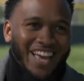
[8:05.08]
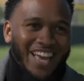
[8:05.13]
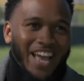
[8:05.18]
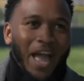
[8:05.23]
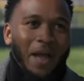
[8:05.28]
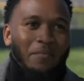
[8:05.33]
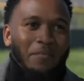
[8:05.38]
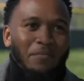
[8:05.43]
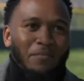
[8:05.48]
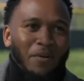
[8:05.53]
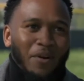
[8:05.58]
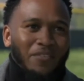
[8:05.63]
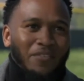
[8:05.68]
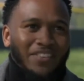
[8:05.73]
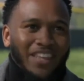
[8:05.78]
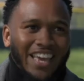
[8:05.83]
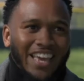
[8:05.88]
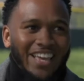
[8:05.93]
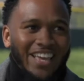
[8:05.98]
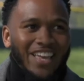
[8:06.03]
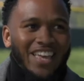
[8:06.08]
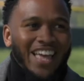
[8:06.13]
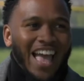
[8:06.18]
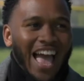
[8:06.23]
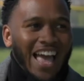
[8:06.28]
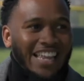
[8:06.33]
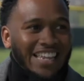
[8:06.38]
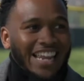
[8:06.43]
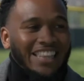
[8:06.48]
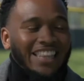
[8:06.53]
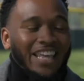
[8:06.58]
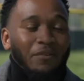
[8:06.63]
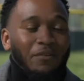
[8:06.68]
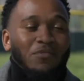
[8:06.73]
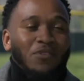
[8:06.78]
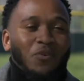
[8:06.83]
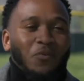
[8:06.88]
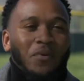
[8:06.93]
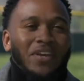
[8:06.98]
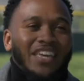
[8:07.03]
like happy birthday. And I think it
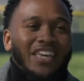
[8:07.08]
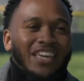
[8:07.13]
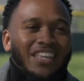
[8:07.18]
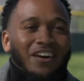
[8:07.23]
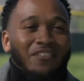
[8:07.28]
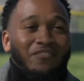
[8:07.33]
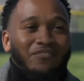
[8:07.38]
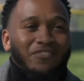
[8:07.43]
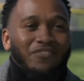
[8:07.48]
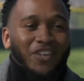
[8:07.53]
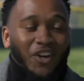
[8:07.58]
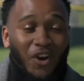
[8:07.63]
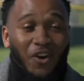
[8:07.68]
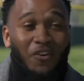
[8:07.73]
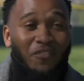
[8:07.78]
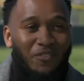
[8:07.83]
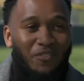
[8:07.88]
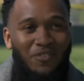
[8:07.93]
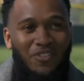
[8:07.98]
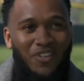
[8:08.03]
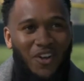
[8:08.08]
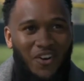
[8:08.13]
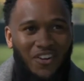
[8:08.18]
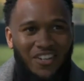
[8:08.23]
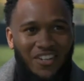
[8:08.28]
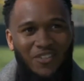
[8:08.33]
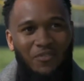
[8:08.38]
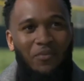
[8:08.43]
was a weekend of the curfew starting.